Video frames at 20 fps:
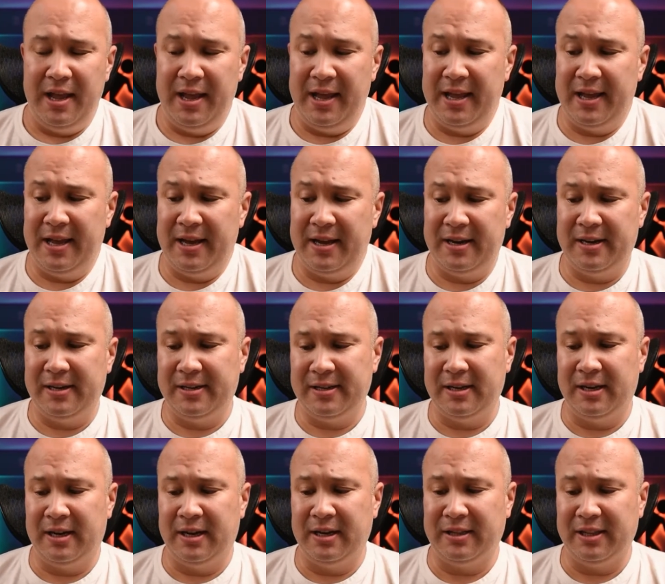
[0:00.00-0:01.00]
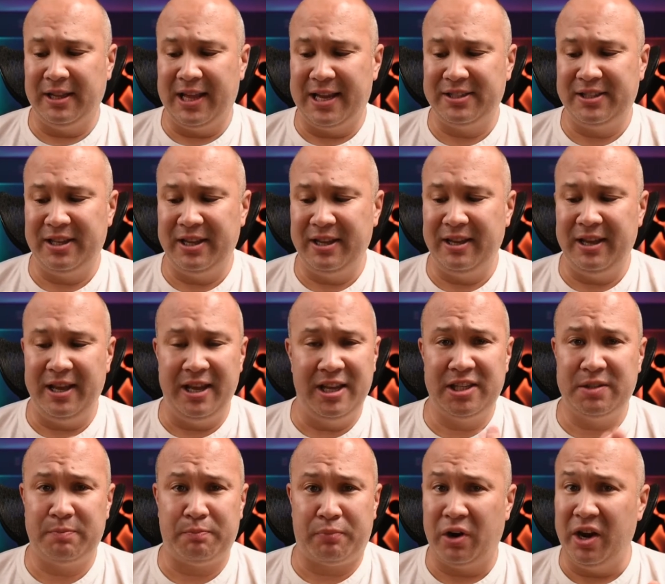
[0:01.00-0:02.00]
And the last thing
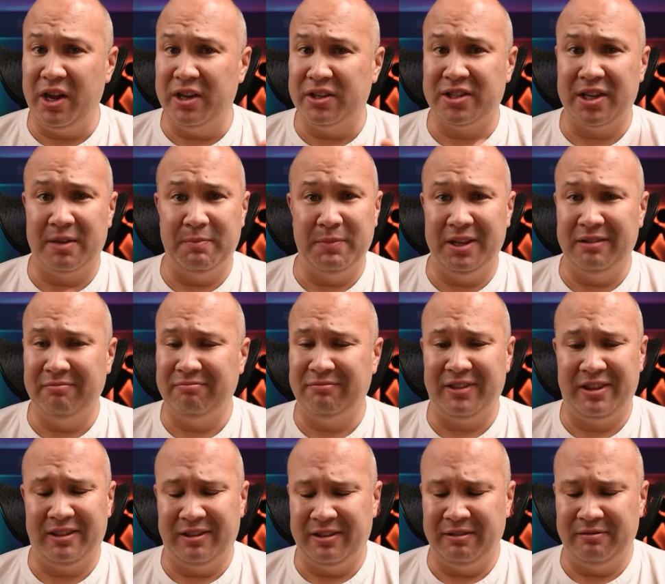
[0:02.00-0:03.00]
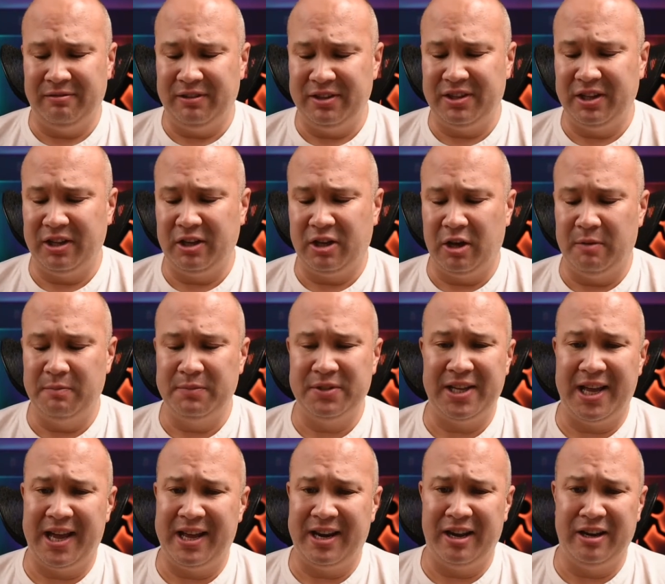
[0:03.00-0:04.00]
is price. I mean, this thing comes
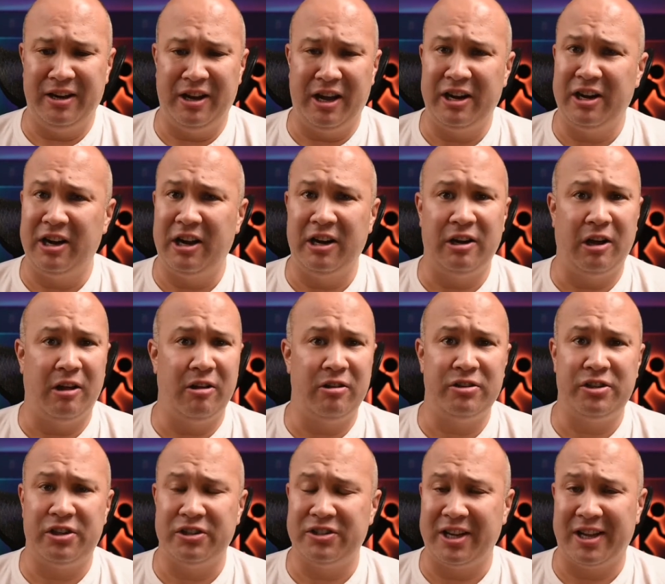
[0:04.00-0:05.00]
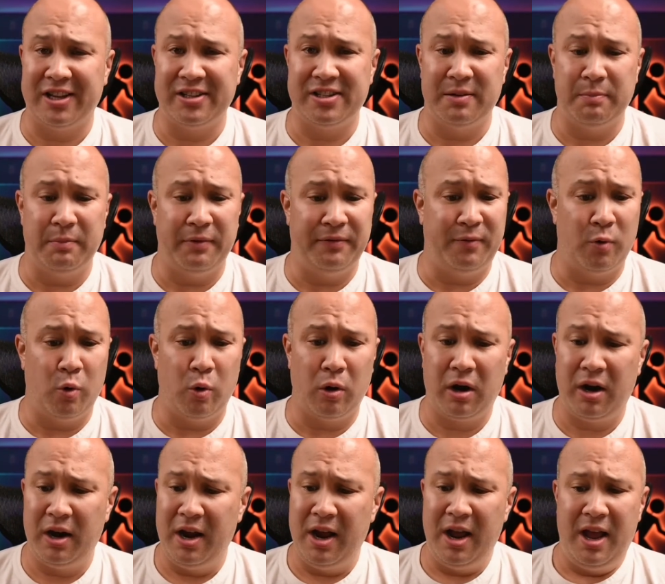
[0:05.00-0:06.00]
at $99, just like I said
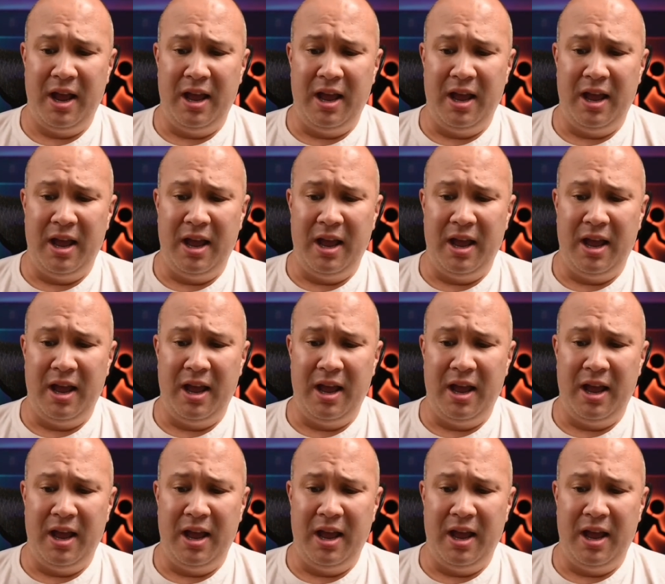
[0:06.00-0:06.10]
before.